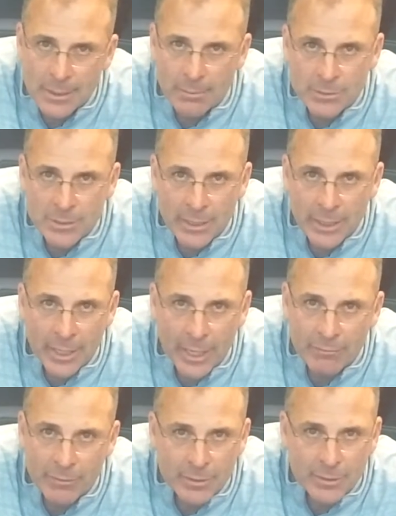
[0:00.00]
Come
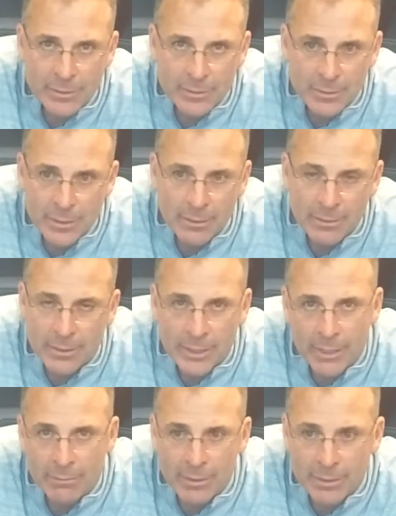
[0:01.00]
Sunday afternoon,
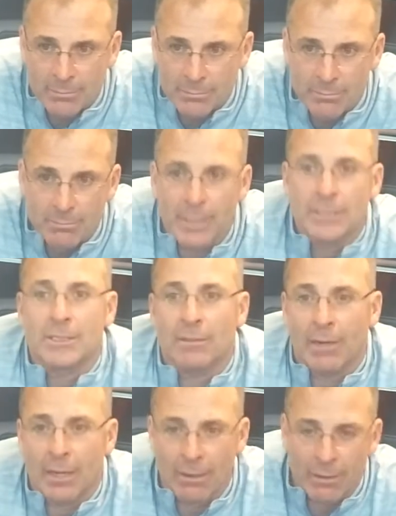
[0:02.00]
they're giggling and messing
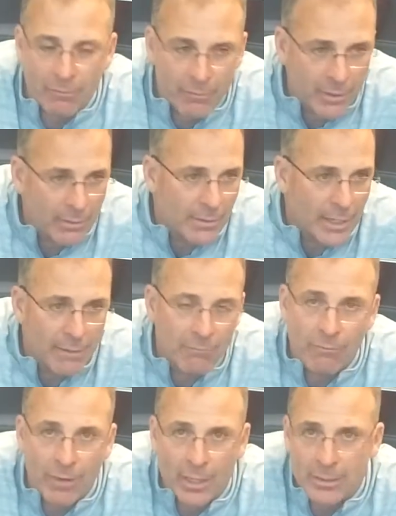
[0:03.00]
around on the field and
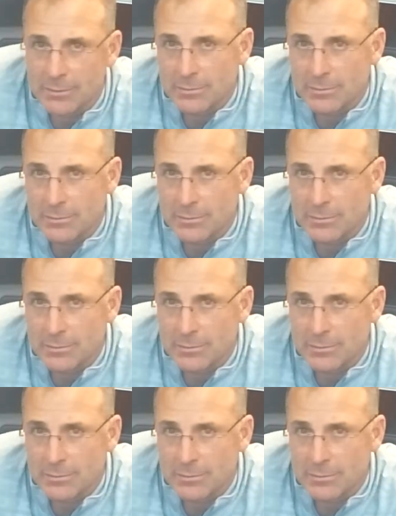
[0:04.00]
having fun,